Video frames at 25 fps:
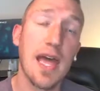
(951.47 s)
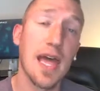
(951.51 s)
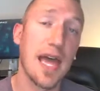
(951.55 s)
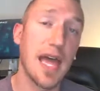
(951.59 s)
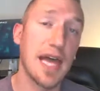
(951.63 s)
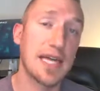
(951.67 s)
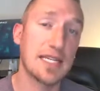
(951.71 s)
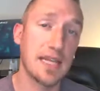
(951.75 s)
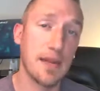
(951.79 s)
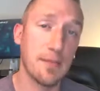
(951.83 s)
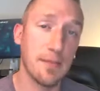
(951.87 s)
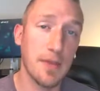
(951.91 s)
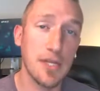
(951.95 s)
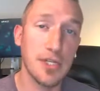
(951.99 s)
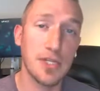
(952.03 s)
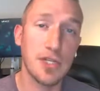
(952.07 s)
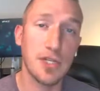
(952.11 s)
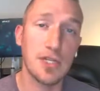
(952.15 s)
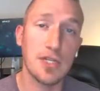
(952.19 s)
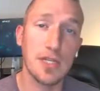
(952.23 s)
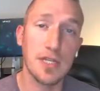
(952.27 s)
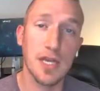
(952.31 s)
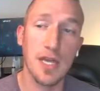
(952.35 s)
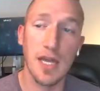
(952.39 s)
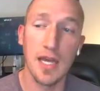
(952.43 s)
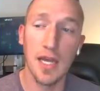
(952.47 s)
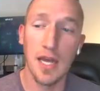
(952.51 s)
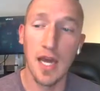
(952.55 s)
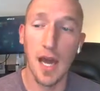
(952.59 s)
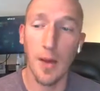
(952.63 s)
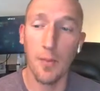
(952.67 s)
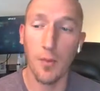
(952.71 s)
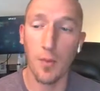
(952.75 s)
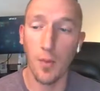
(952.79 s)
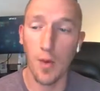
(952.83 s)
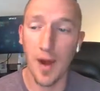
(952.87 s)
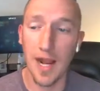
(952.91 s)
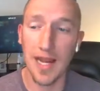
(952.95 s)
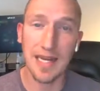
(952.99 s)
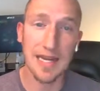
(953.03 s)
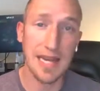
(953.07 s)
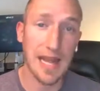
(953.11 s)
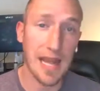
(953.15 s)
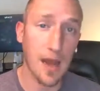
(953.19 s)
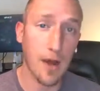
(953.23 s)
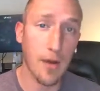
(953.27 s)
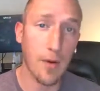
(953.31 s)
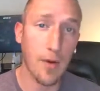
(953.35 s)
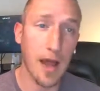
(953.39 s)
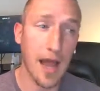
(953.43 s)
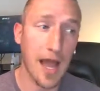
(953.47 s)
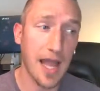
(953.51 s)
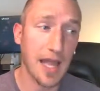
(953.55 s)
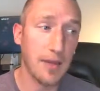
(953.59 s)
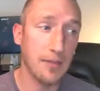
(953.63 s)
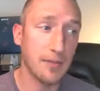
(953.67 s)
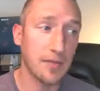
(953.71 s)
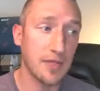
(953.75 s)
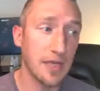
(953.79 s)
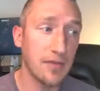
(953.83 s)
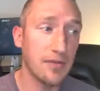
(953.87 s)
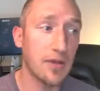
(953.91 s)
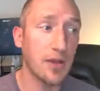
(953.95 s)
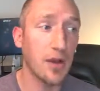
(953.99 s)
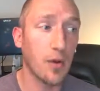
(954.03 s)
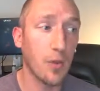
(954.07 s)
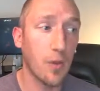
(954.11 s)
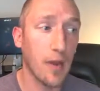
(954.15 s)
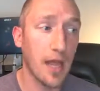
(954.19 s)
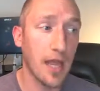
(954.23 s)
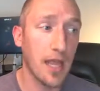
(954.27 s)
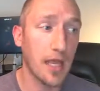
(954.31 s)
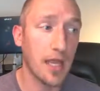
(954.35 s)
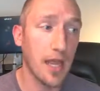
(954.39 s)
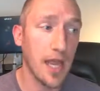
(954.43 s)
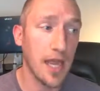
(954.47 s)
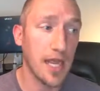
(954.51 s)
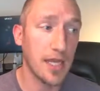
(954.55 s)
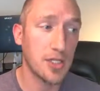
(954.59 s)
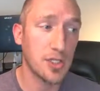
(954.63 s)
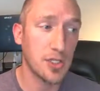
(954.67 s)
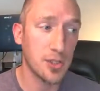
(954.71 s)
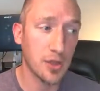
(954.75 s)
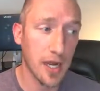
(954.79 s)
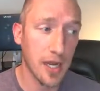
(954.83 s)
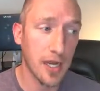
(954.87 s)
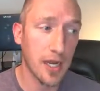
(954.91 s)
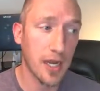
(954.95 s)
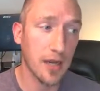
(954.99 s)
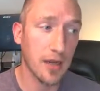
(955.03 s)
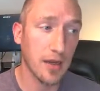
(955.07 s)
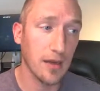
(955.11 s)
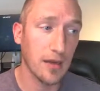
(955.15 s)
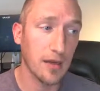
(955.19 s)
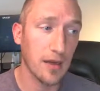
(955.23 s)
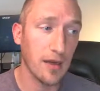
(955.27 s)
As I mentioned, right now I am giving away a training,